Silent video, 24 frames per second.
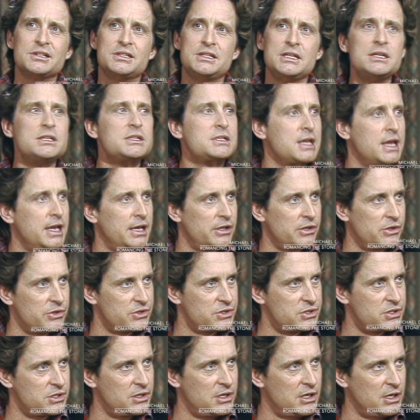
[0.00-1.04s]

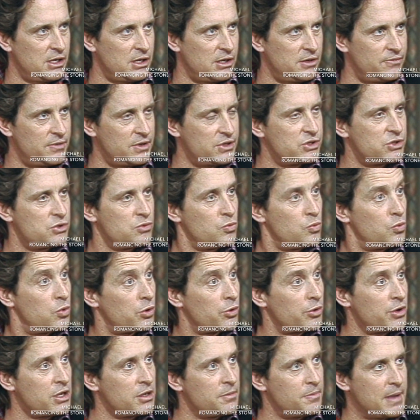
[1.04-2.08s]
details that you
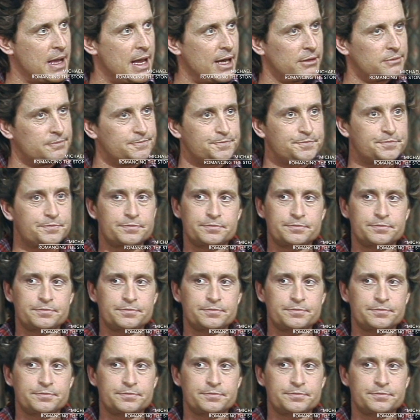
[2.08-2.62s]
worry about,